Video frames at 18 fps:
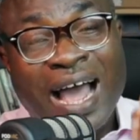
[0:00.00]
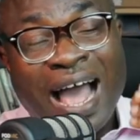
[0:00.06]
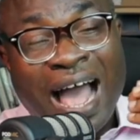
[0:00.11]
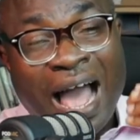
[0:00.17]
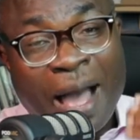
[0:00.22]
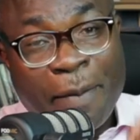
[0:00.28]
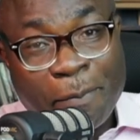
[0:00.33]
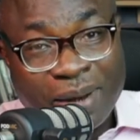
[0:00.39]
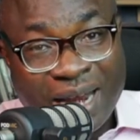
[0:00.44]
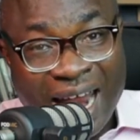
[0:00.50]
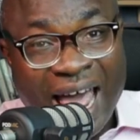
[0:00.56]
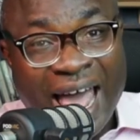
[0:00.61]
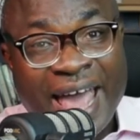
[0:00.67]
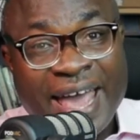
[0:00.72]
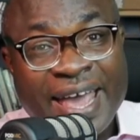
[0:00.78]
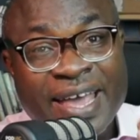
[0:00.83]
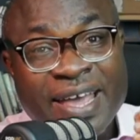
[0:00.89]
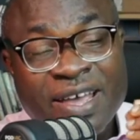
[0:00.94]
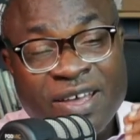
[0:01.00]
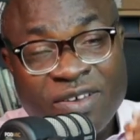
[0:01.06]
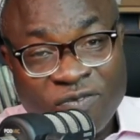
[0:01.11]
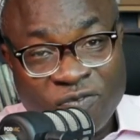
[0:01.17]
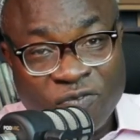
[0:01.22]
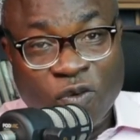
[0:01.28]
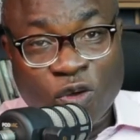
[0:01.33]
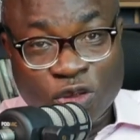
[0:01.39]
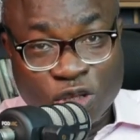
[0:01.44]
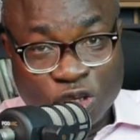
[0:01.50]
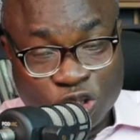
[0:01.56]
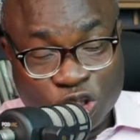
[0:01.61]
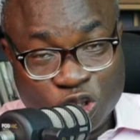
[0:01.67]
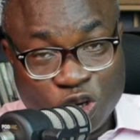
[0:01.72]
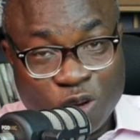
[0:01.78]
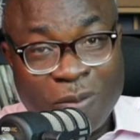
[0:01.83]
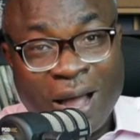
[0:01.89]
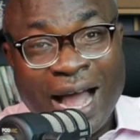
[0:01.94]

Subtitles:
apply for the job?